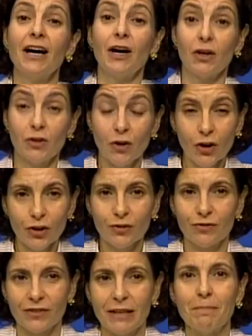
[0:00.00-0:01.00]
a lot
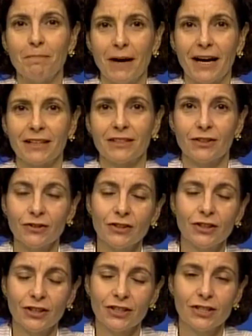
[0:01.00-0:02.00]
of impact on
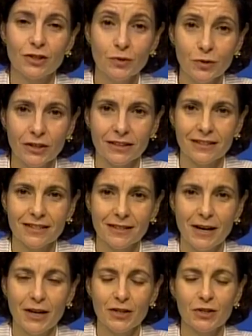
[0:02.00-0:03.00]
their students.
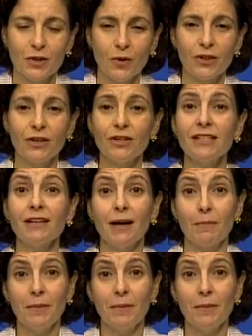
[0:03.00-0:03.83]
So there is a